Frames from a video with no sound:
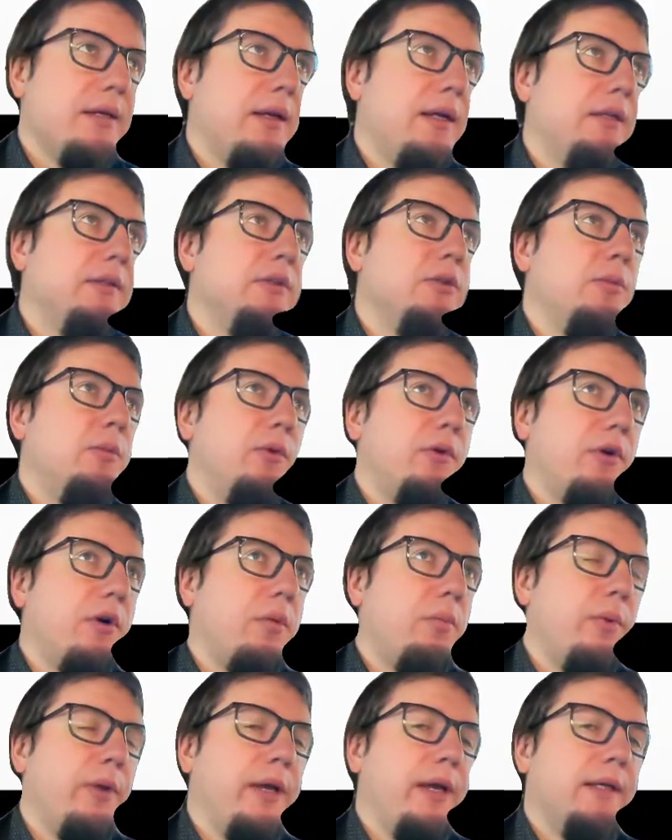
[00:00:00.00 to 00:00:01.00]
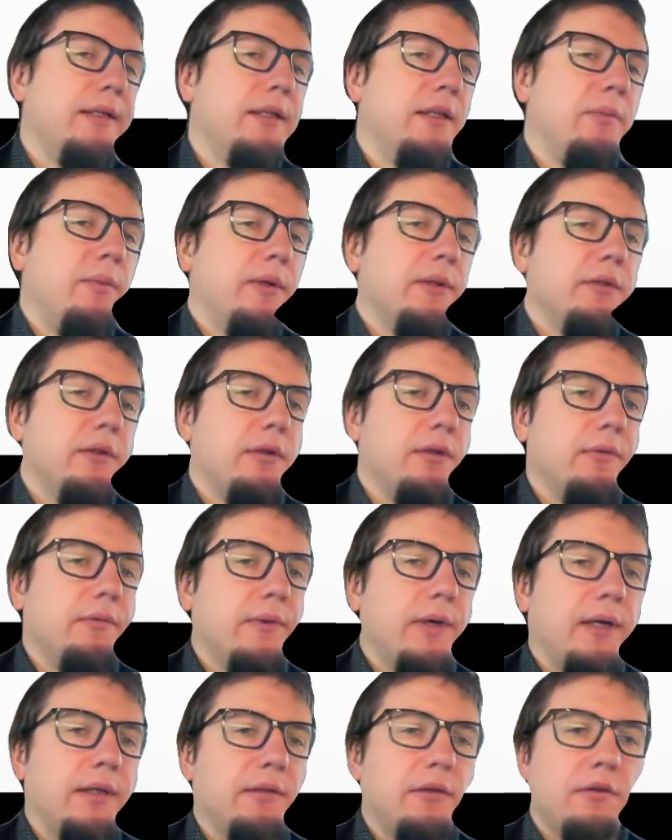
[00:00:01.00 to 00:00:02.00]
A little more complicated, but
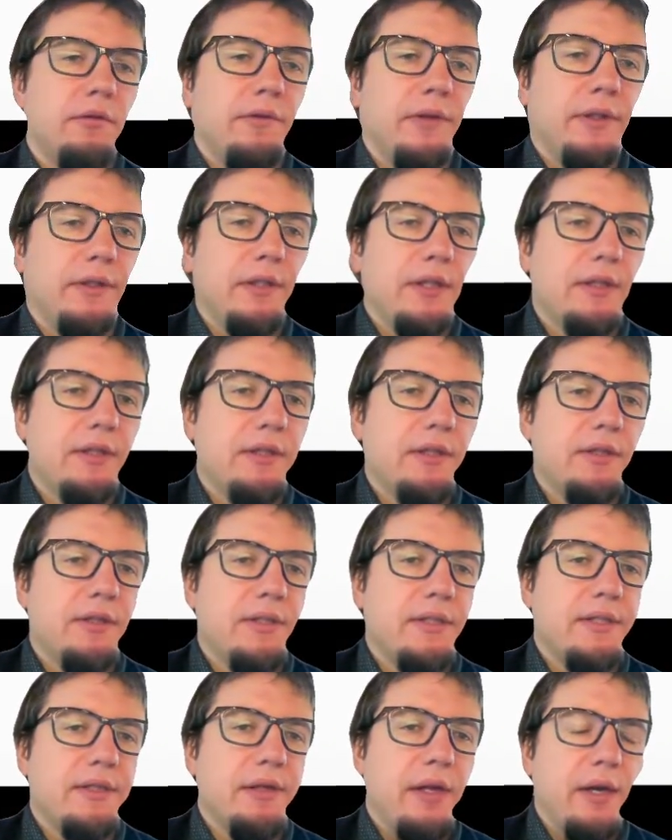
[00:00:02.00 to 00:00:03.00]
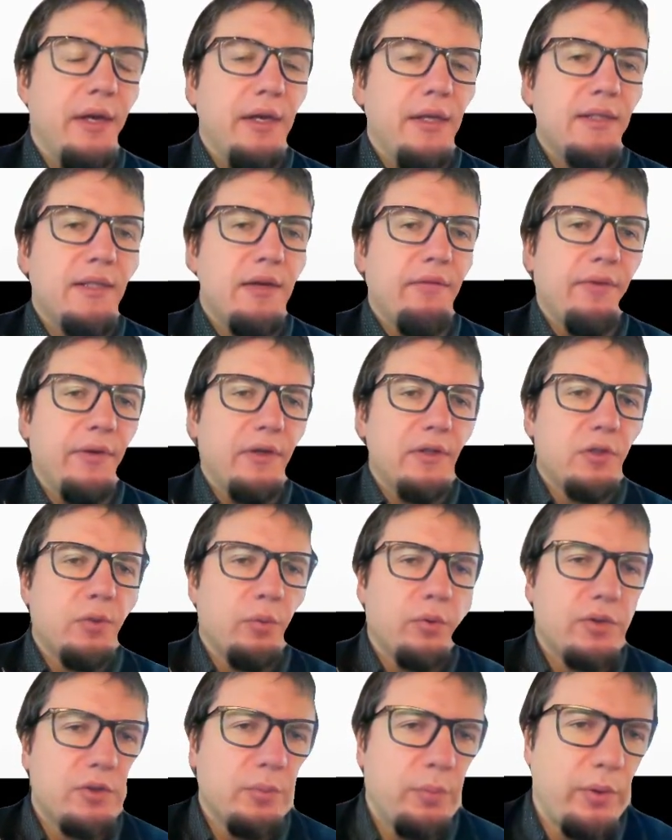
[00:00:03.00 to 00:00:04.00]
I don't think that is something
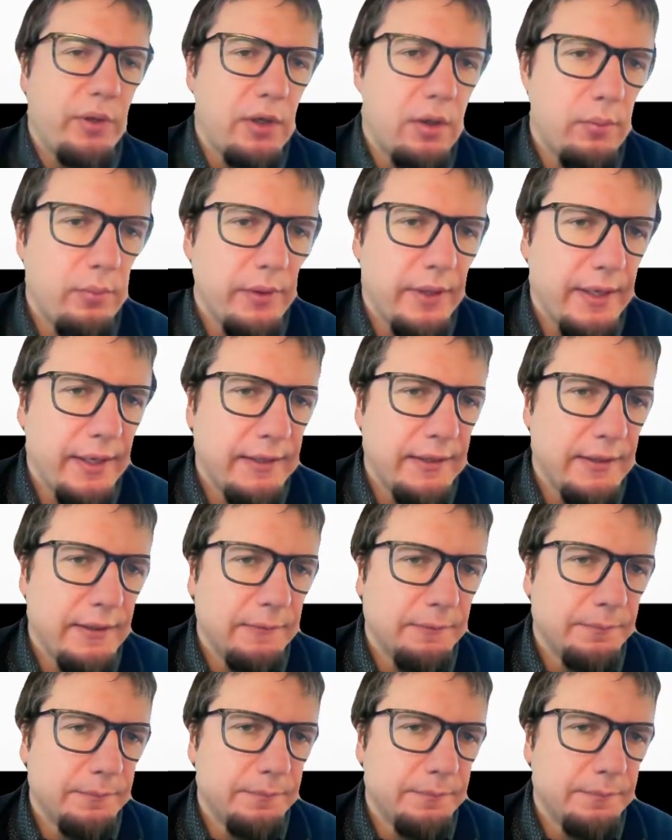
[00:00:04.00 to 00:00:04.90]
super complicated.